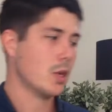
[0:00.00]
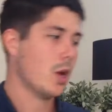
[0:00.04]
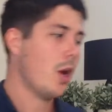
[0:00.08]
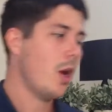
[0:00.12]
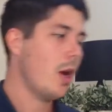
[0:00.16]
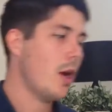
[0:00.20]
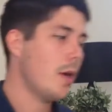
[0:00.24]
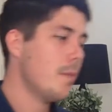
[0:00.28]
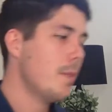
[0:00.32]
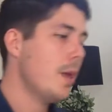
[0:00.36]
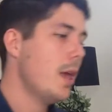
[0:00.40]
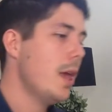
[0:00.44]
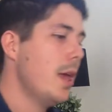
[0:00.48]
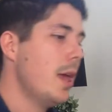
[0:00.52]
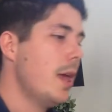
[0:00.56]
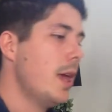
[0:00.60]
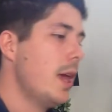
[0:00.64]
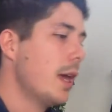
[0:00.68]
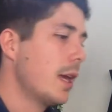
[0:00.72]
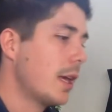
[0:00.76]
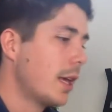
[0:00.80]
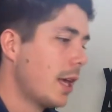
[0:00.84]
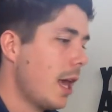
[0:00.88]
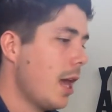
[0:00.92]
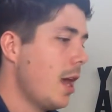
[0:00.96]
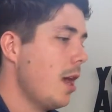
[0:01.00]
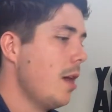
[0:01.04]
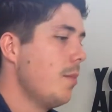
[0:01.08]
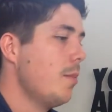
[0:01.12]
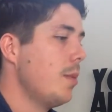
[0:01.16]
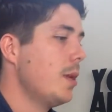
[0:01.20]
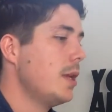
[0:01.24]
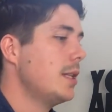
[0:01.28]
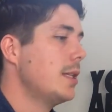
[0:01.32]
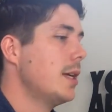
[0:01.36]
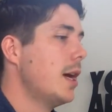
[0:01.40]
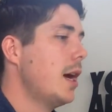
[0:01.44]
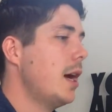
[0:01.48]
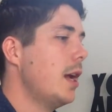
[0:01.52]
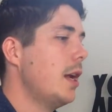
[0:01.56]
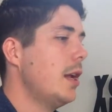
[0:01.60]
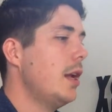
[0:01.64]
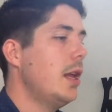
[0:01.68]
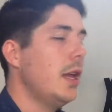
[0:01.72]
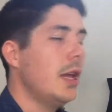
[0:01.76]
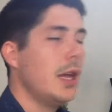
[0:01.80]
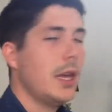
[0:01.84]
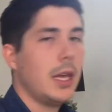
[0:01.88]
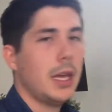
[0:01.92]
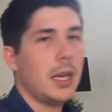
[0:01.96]
time. It can be
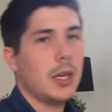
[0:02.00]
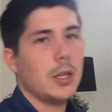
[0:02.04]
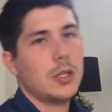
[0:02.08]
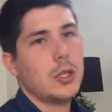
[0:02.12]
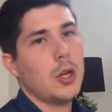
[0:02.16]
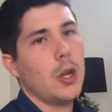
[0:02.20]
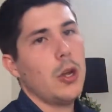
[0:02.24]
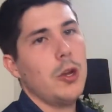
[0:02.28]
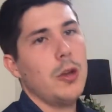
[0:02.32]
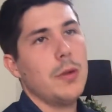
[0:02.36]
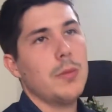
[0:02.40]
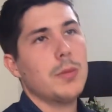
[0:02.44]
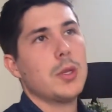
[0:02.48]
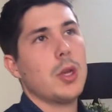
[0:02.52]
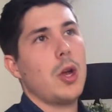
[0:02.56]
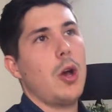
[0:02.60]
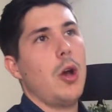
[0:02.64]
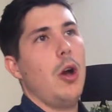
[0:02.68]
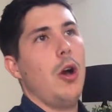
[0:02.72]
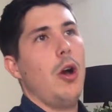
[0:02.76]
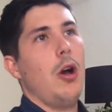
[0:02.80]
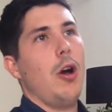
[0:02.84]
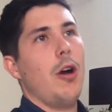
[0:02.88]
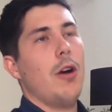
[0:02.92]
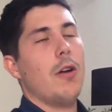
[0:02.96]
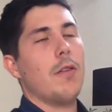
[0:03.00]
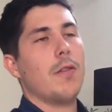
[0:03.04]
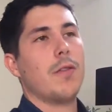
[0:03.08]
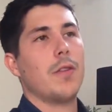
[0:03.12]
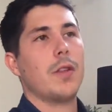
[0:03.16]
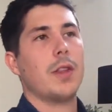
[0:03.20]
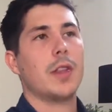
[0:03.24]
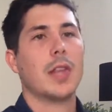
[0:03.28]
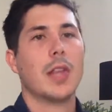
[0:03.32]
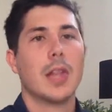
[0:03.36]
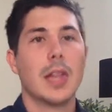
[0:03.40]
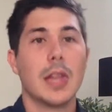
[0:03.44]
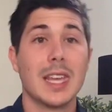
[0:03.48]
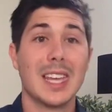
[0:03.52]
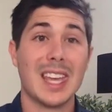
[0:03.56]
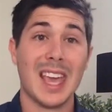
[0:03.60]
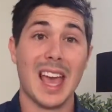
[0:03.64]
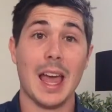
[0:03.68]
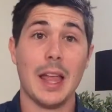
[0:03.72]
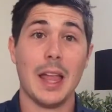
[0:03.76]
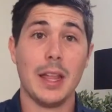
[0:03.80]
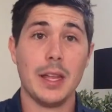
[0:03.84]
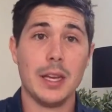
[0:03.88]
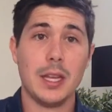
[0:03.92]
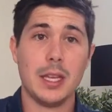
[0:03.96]
done in terms of the
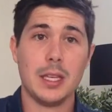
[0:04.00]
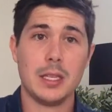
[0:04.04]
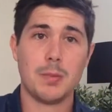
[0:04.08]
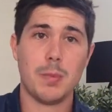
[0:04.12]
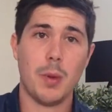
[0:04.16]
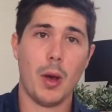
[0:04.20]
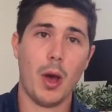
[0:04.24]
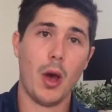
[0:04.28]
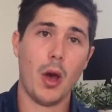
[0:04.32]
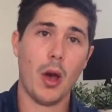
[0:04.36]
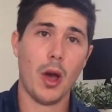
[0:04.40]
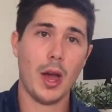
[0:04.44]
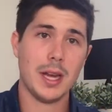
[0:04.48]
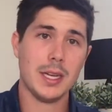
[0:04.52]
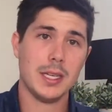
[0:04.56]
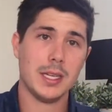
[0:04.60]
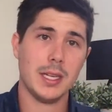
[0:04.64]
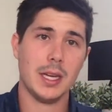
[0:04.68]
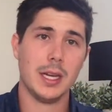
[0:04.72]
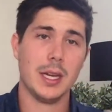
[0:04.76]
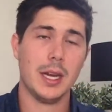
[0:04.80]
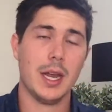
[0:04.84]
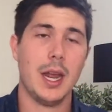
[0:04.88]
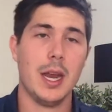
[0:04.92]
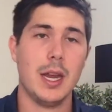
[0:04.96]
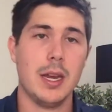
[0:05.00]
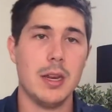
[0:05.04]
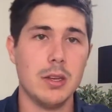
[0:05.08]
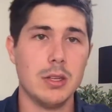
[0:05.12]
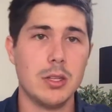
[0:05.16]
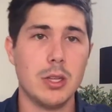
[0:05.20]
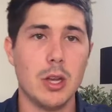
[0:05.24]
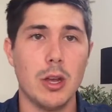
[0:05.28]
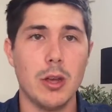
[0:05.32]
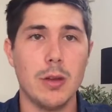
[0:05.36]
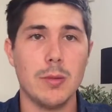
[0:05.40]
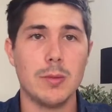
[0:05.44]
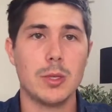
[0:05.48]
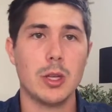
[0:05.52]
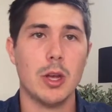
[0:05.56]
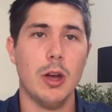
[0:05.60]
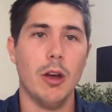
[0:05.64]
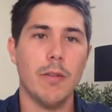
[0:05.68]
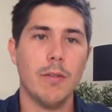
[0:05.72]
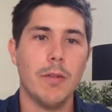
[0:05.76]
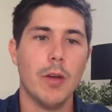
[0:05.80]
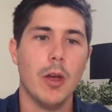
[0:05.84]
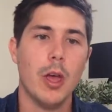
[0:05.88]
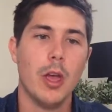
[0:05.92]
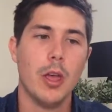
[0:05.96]
legalities behind it and in terms
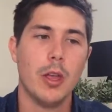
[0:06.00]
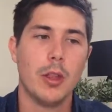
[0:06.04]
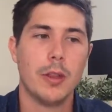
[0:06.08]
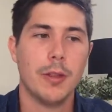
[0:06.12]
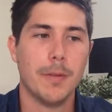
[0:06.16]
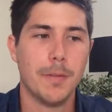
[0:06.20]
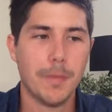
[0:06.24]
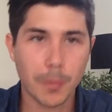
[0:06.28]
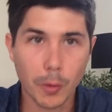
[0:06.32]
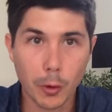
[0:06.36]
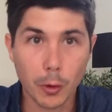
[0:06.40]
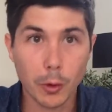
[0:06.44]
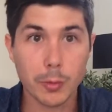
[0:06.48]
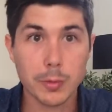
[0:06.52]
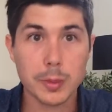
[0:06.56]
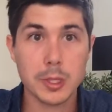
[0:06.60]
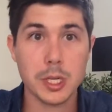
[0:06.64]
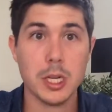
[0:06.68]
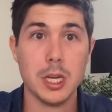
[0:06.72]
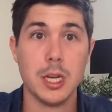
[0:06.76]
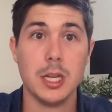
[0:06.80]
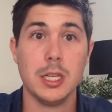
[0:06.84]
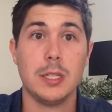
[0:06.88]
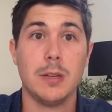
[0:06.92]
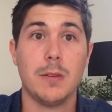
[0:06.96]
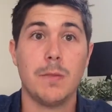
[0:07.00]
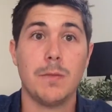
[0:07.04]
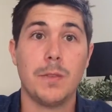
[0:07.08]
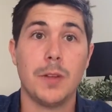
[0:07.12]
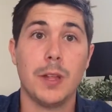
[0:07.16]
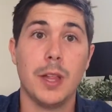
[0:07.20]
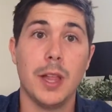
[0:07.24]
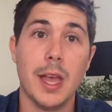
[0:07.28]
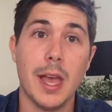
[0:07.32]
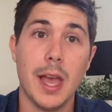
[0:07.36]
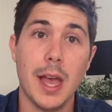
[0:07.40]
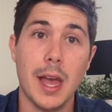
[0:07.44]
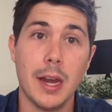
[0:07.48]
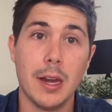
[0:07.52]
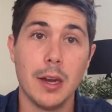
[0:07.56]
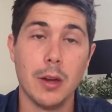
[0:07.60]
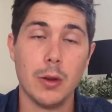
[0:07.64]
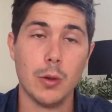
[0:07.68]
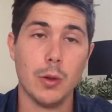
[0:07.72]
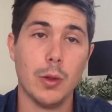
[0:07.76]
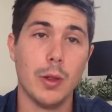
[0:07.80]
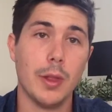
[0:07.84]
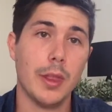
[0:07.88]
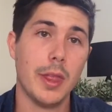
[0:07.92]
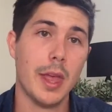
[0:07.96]
of the forms you need to fill out and
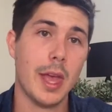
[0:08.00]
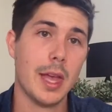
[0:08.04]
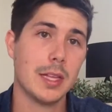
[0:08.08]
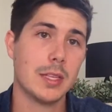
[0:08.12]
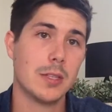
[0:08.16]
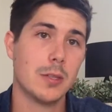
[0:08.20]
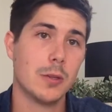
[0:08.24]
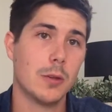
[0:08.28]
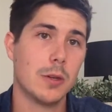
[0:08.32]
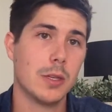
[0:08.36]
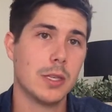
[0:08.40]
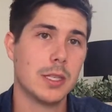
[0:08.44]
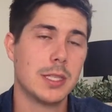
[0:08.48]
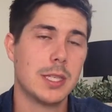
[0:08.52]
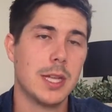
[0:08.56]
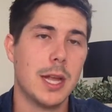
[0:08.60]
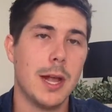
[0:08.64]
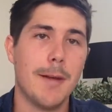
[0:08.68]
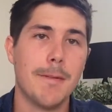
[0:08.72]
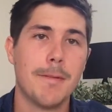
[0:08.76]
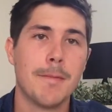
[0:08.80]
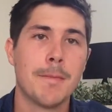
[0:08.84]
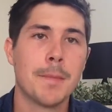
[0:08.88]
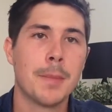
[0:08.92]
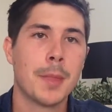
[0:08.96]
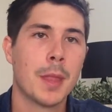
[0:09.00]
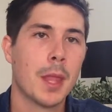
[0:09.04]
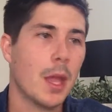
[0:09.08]
all of that sort of stuff.